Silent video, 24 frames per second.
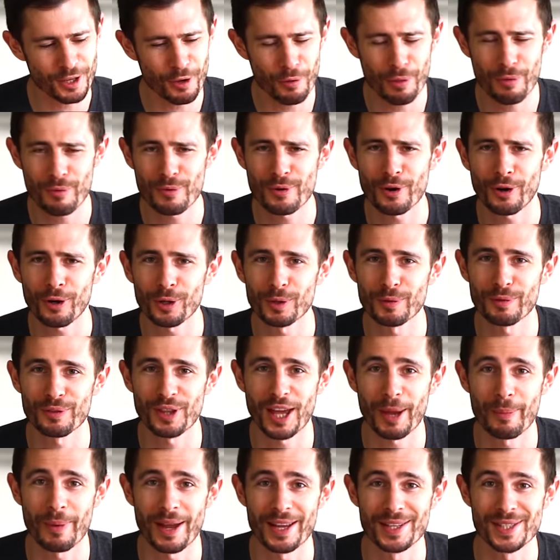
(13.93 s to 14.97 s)
go through all of
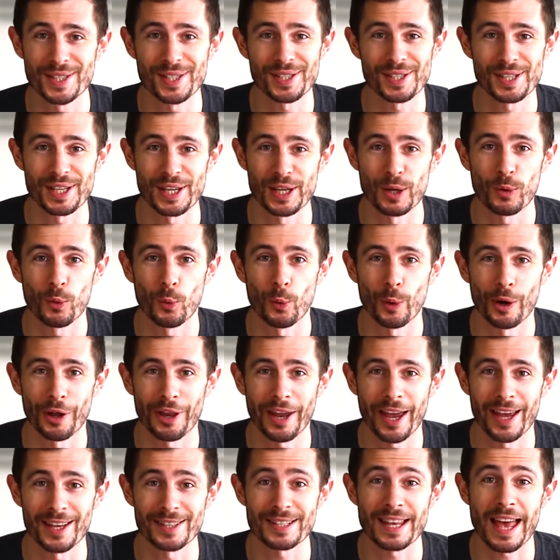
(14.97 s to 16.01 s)
them and see what
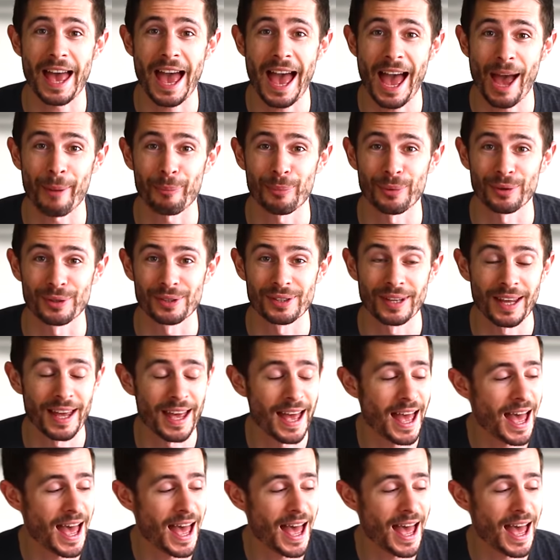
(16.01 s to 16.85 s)
has happened.